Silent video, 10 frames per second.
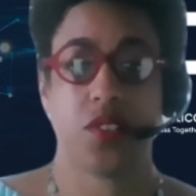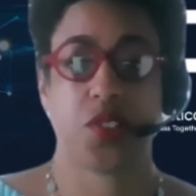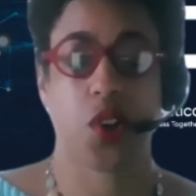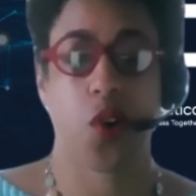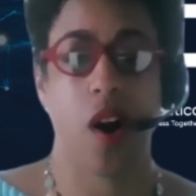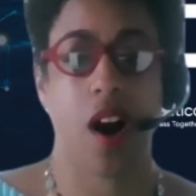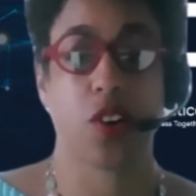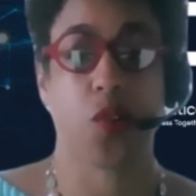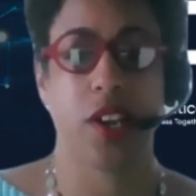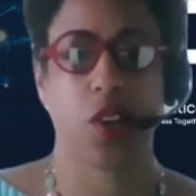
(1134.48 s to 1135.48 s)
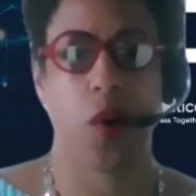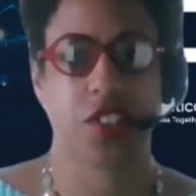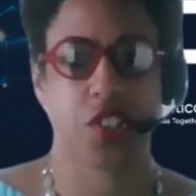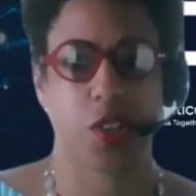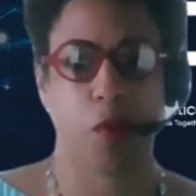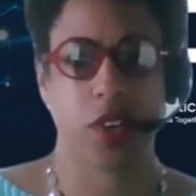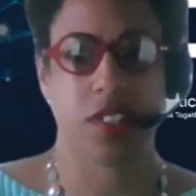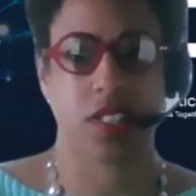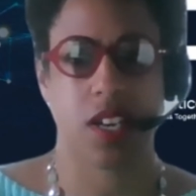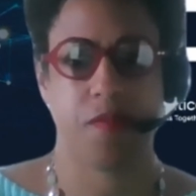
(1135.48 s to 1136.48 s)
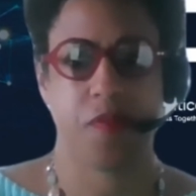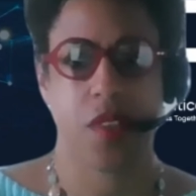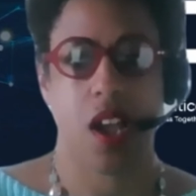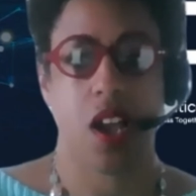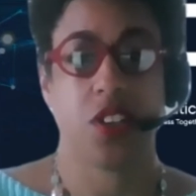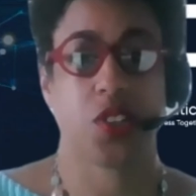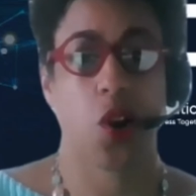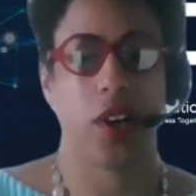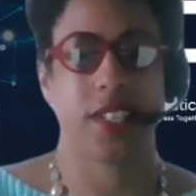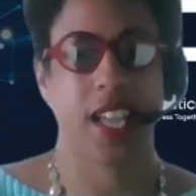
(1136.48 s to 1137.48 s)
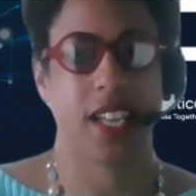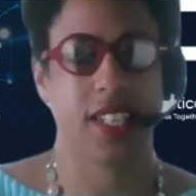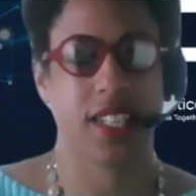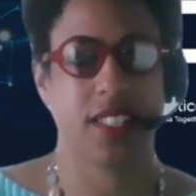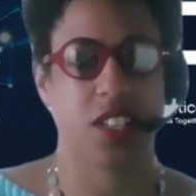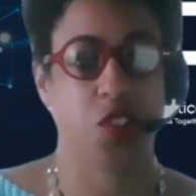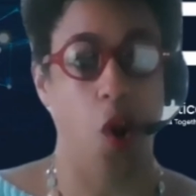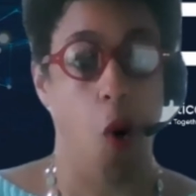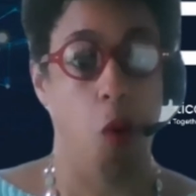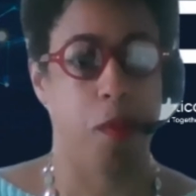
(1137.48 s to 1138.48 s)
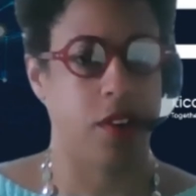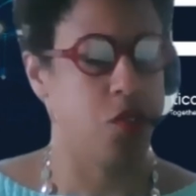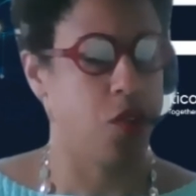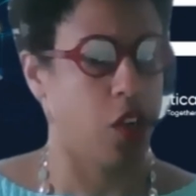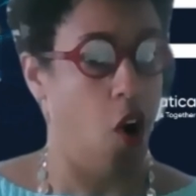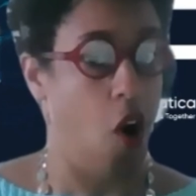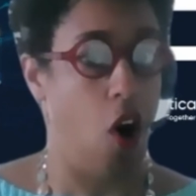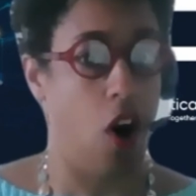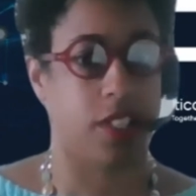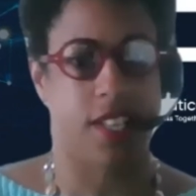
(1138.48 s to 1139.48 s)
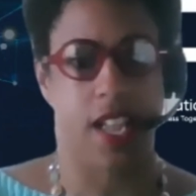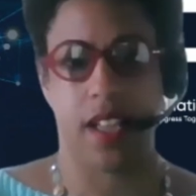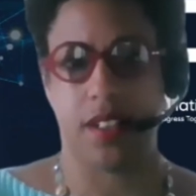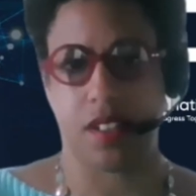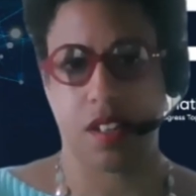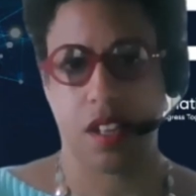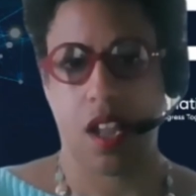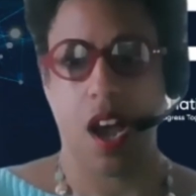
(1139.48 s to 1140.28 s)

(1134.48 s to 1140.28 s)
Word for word: So uh, great question, Marissa. So attendance is open. You can all attend.